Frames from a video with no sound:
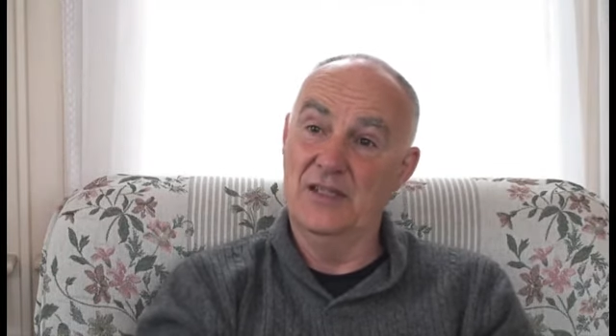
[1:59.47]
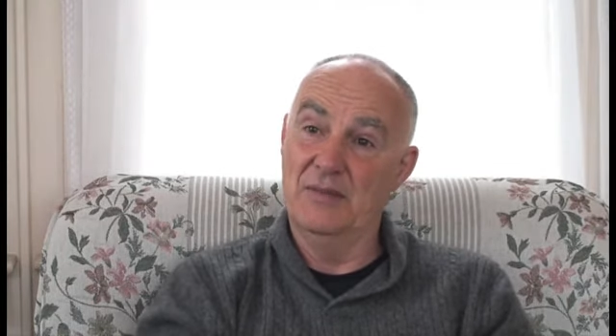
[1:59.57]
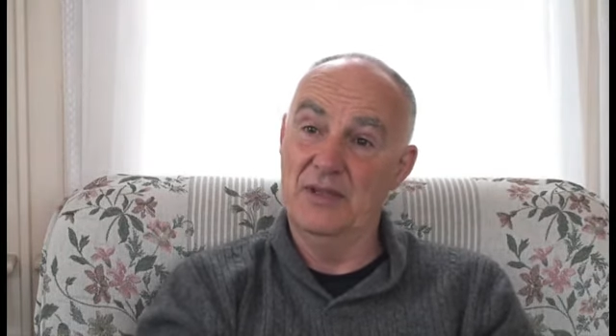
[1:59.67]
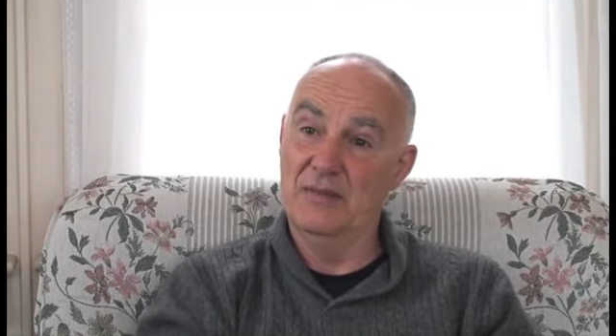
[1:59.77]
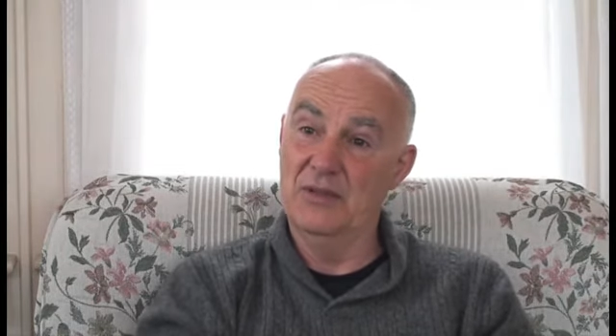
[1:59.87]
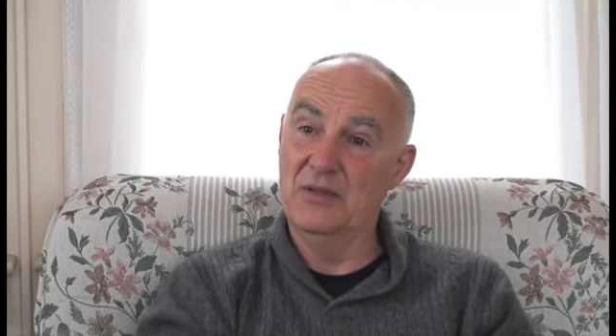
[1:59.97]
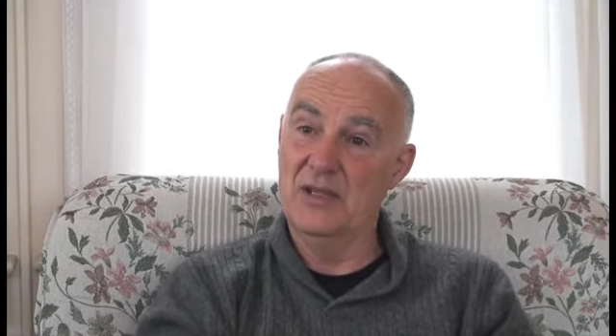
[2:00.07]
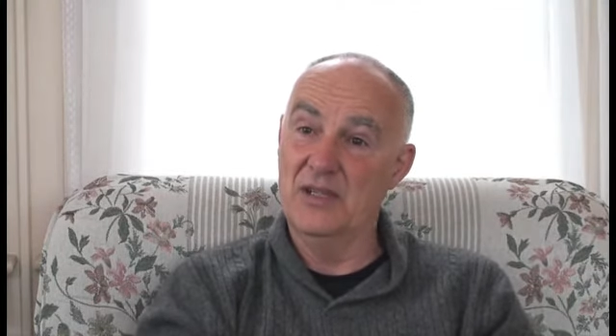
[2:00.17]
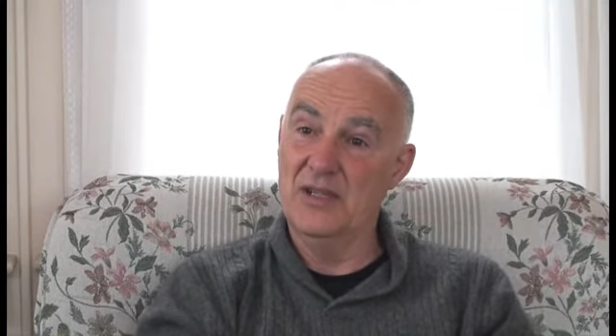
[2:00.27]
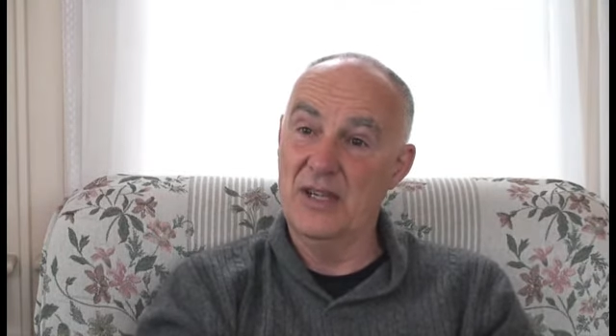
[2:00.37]
September
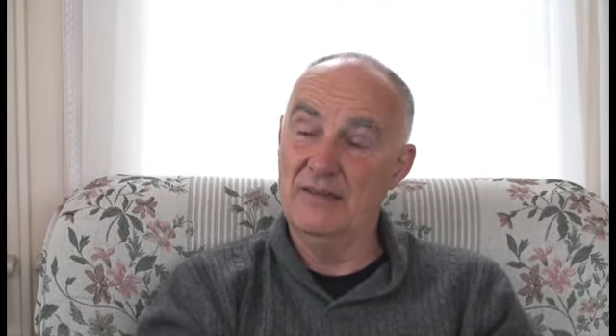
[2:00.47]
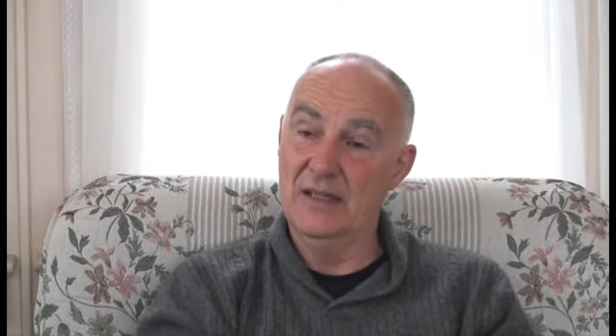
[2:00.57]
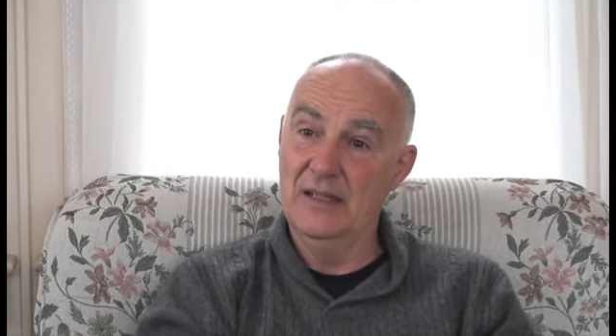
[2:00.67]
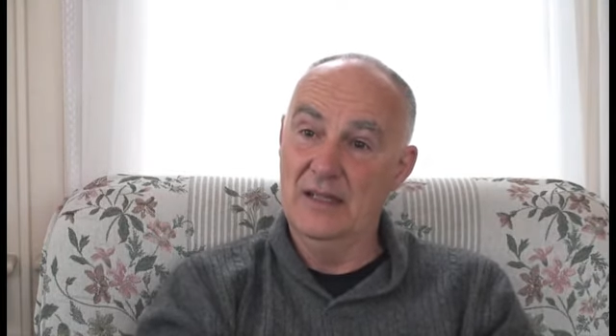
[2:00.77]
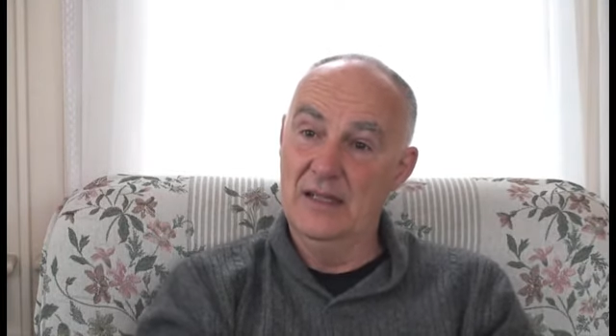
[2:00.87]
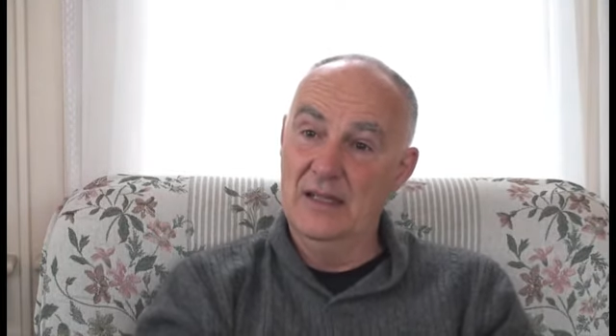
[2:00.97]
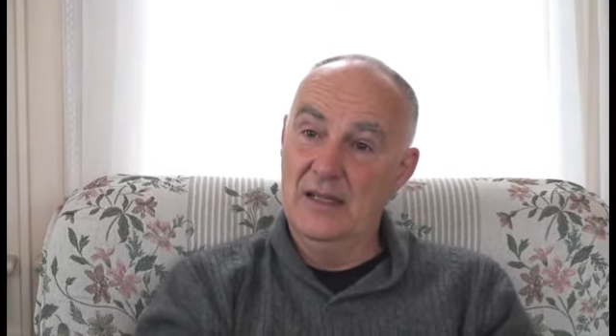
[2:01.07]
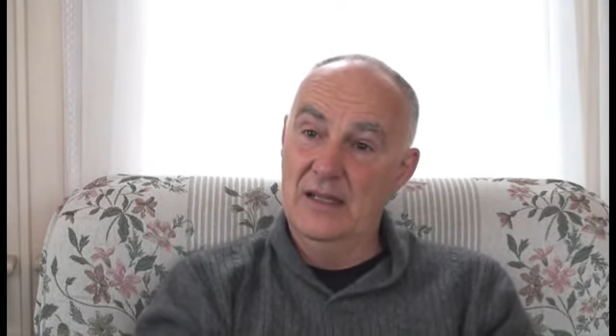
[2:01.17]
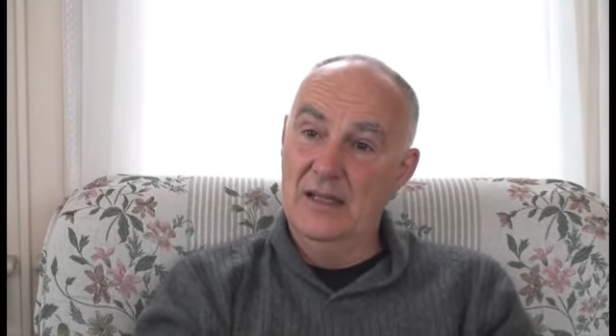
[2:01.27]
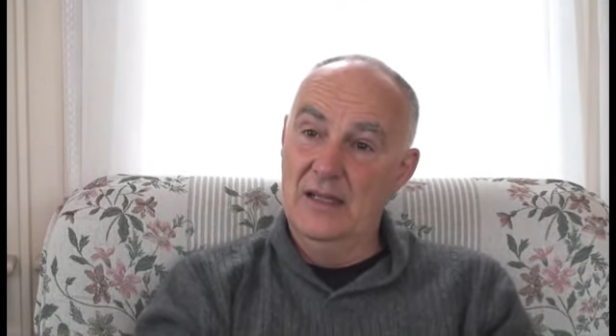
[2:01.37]
27th.
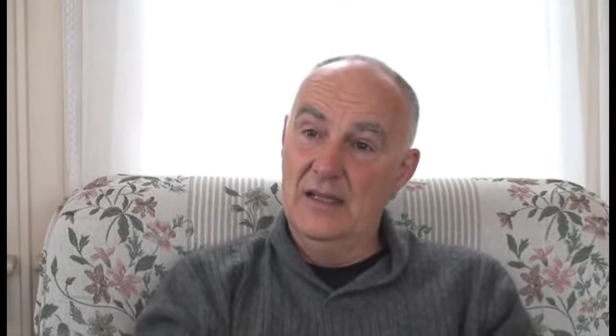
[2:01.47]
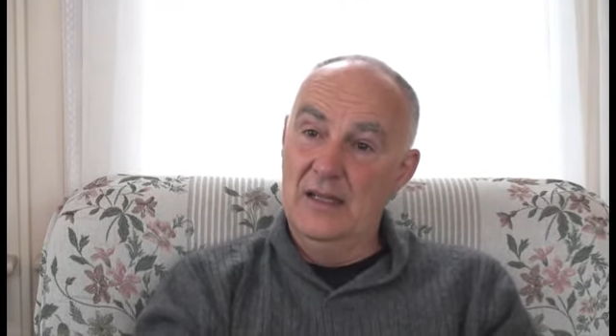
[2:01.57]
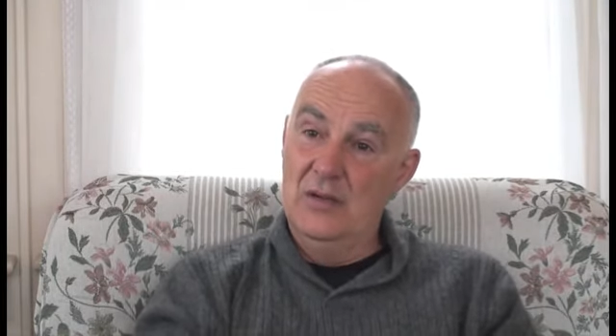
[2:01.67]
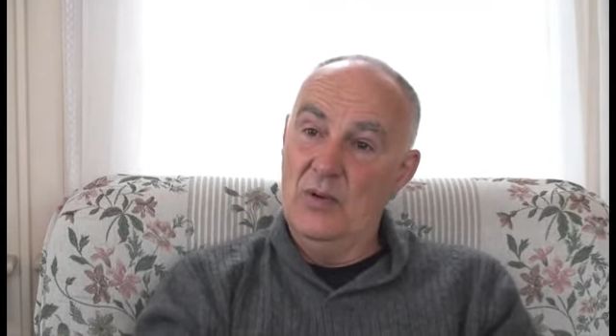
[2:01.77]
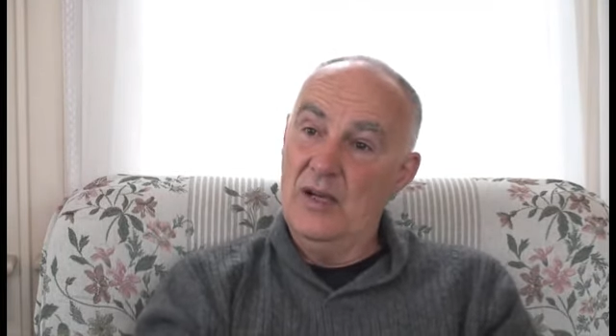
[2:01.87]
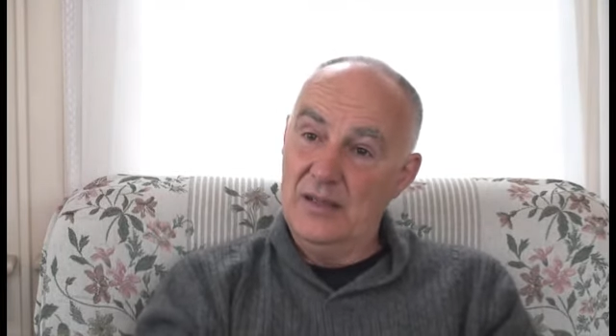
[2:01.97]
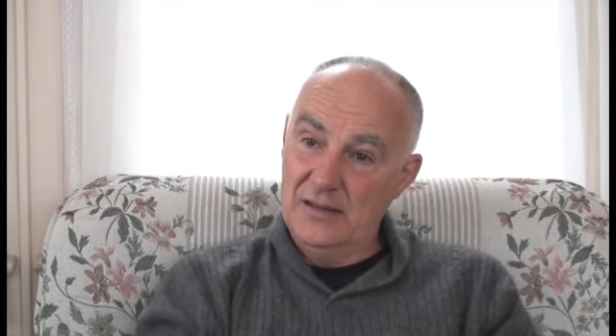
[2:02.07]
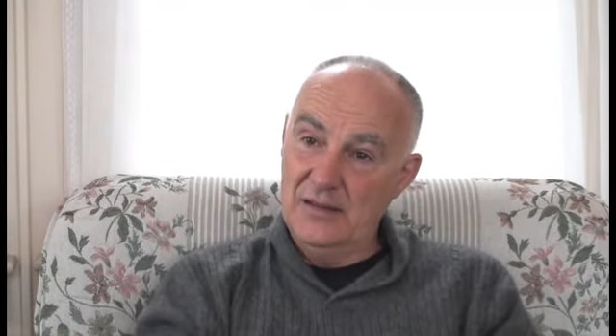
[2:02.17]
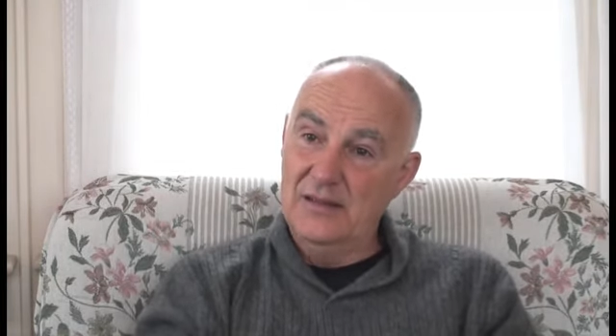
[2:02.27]
Well,